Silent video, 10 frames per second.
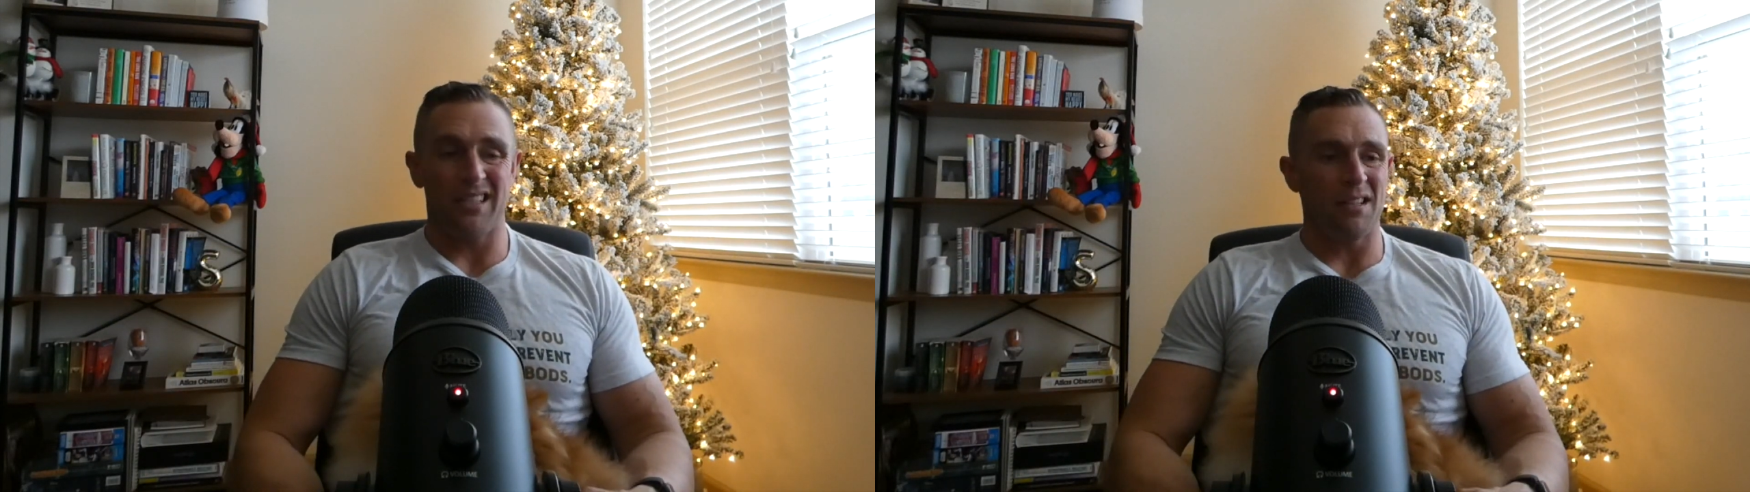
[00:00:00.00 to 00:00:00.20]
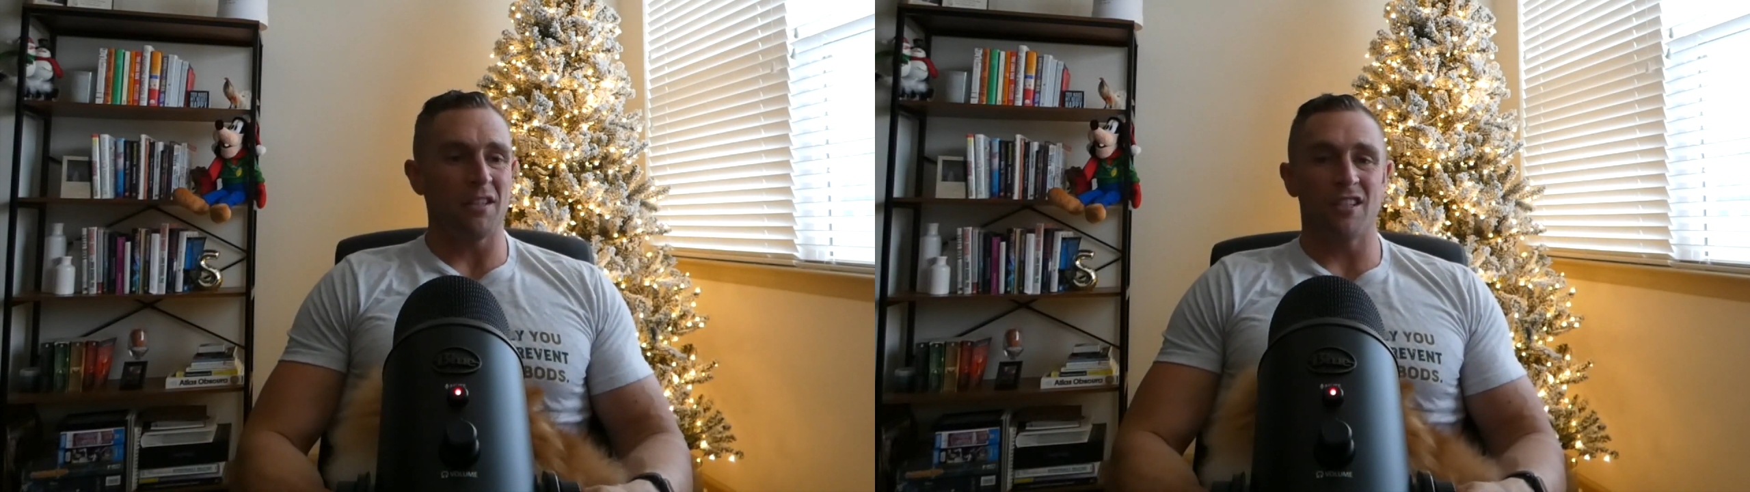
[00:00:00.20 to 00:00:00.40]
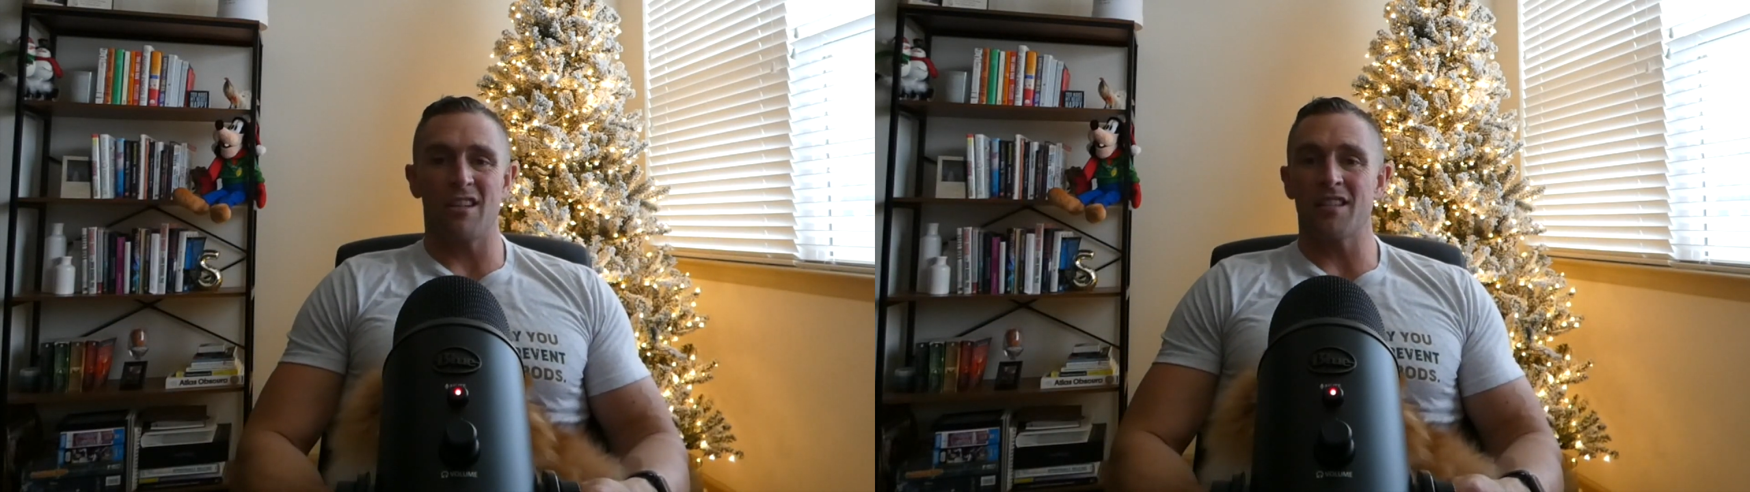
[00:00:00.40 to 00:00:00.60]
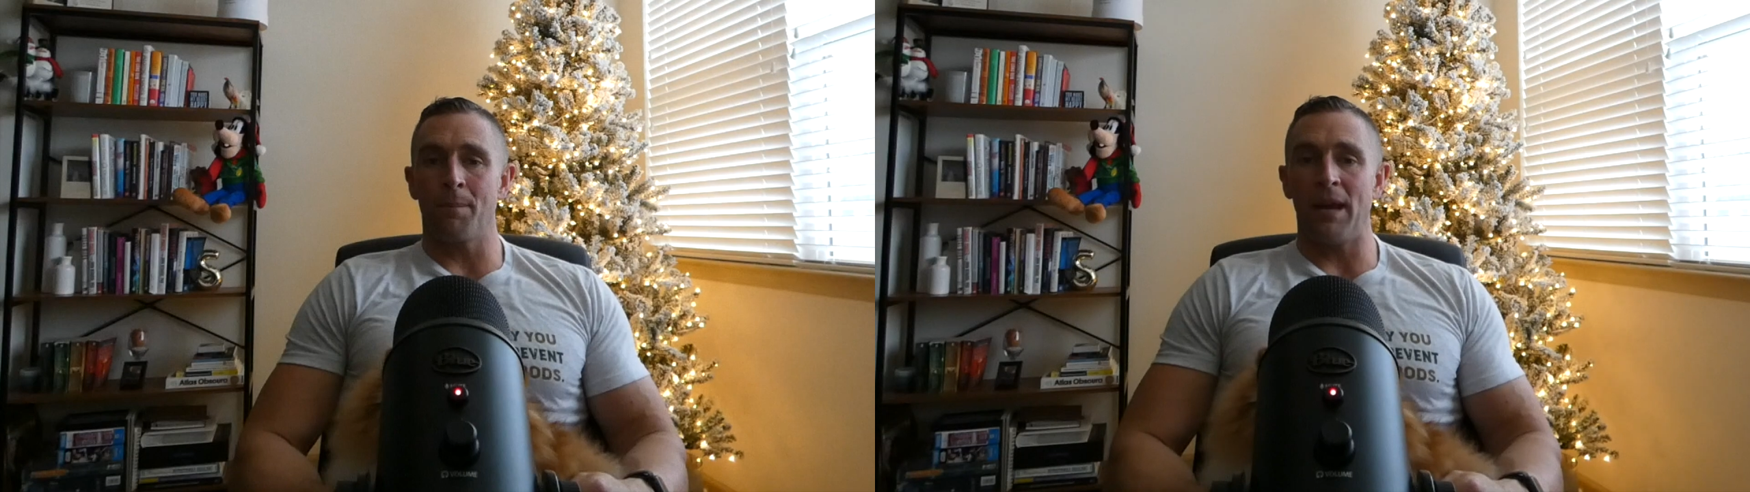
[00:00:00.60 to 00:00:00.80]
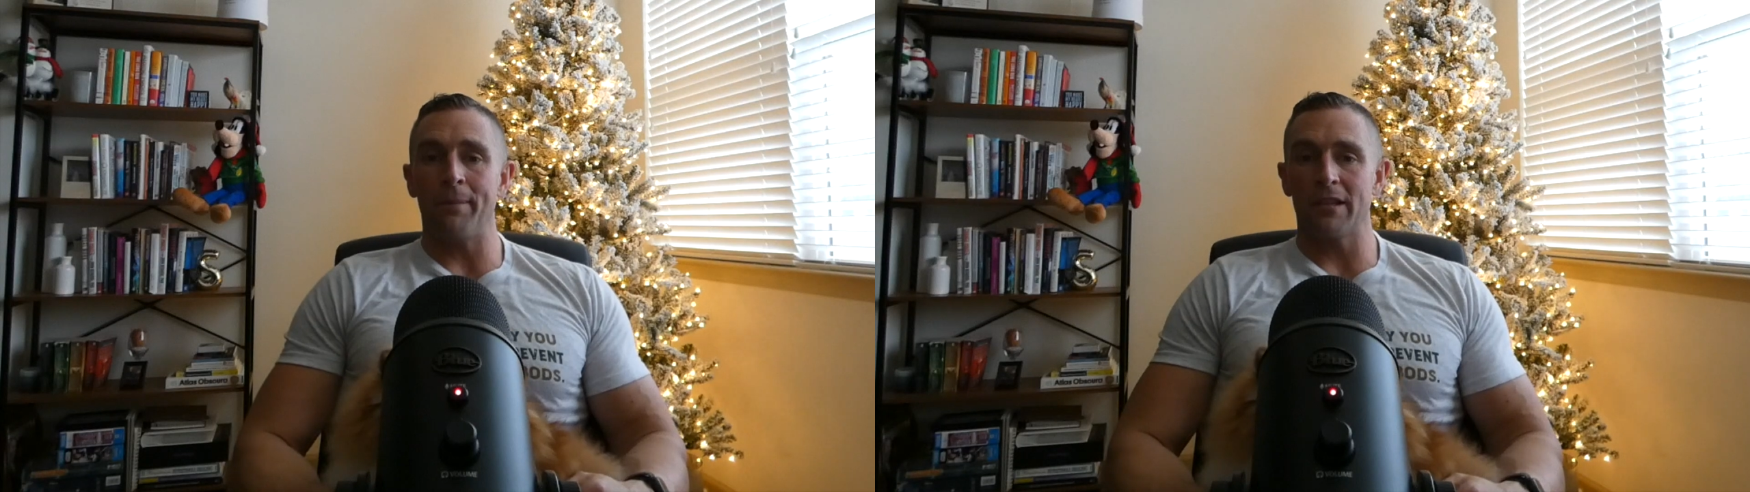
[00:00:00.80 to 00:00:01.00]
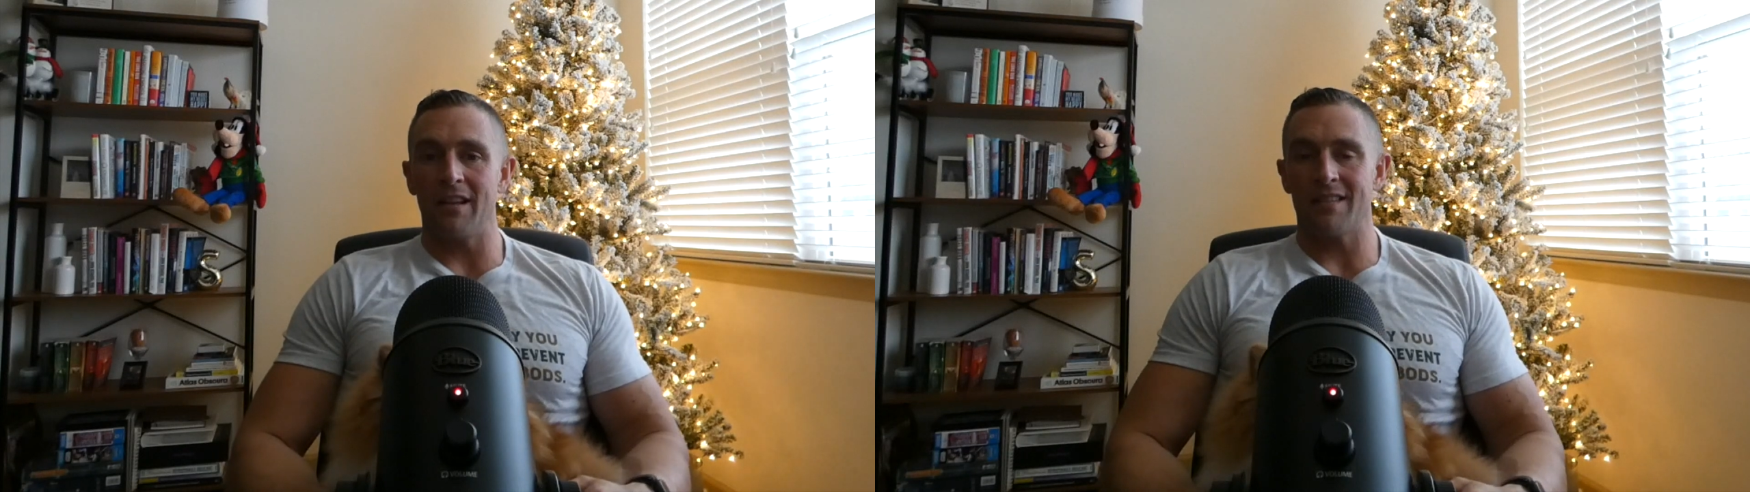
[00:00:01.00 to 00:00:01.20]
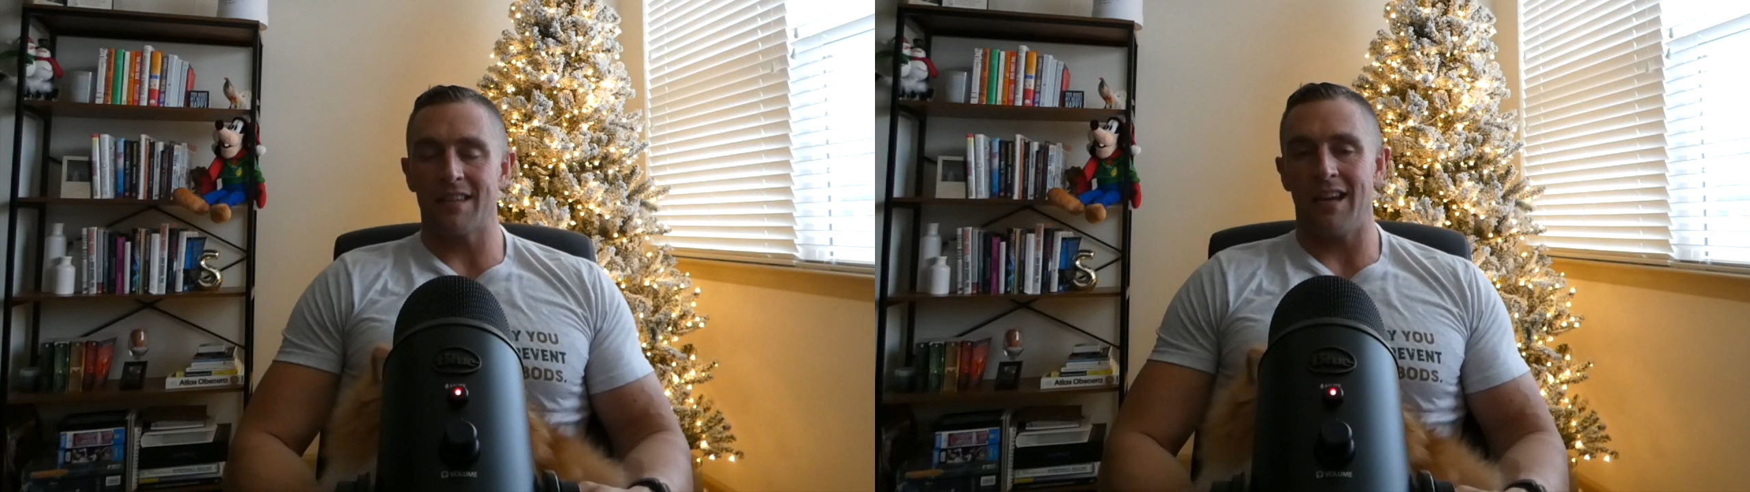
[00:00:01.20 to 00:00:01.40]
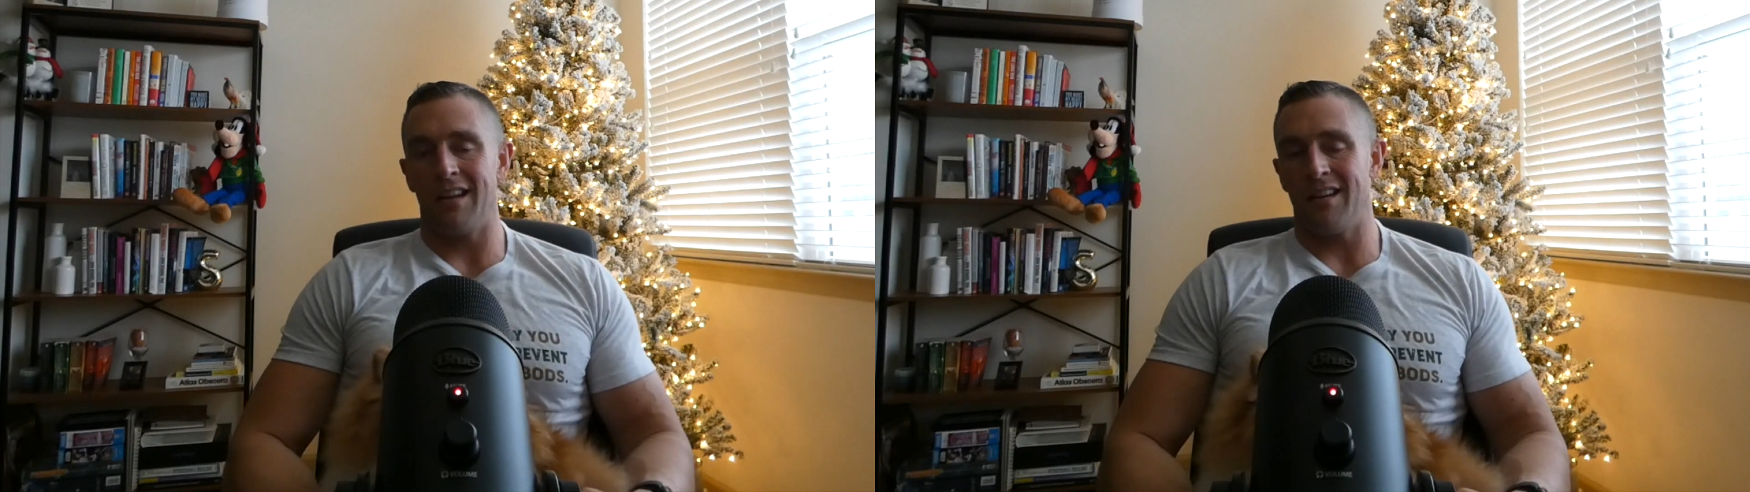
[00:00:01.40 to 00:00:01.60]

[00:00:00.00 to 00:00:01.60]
just some paper thin skin,